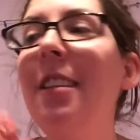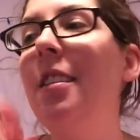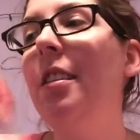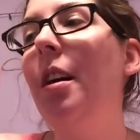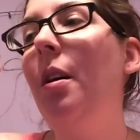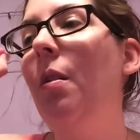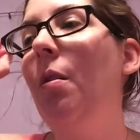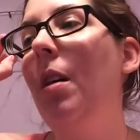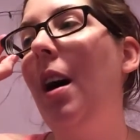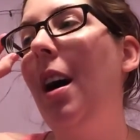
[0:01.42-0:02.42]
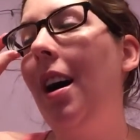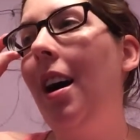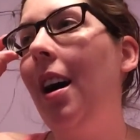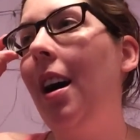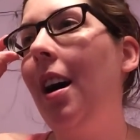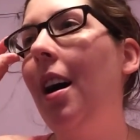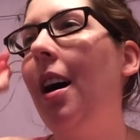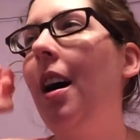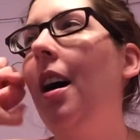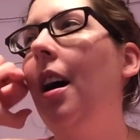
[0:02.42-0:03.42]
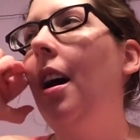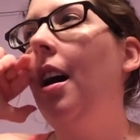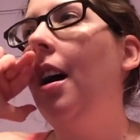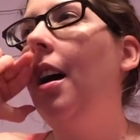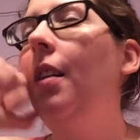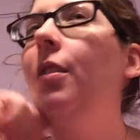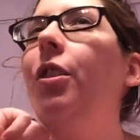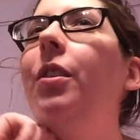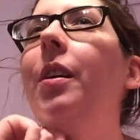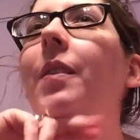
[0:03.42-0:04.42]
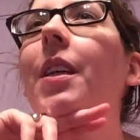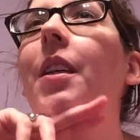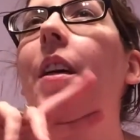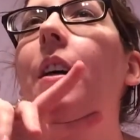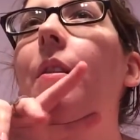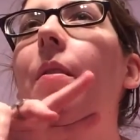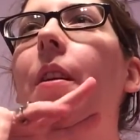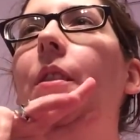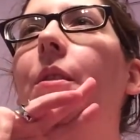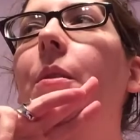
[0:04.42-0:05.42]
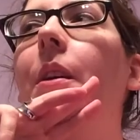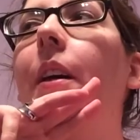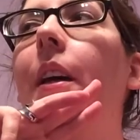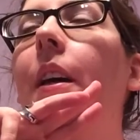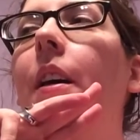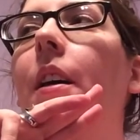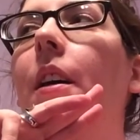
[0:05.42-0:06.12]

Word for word: guys, so uh oh shoot, I was gonna tell you a quick story